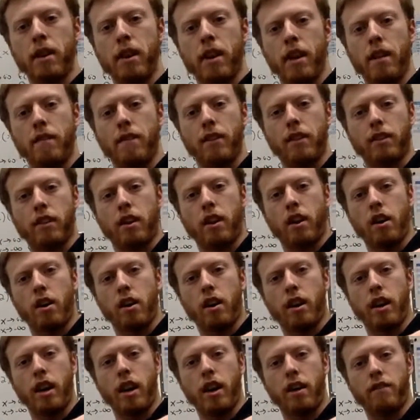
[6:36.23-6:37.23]
If it's
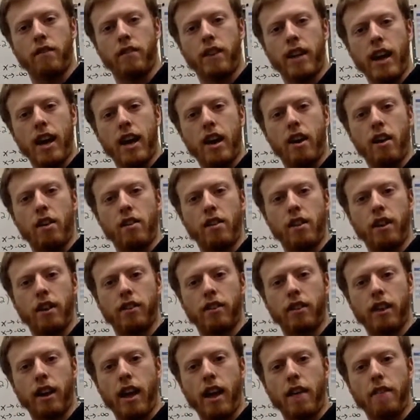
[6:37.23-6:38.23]
concave down, it's
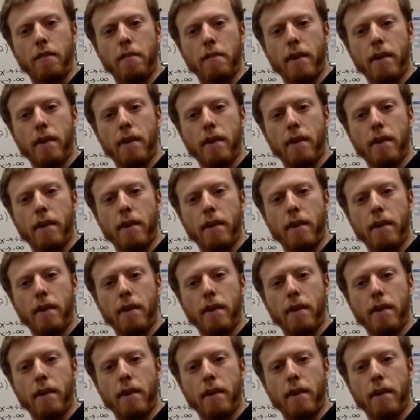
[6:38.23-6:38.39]
going to have a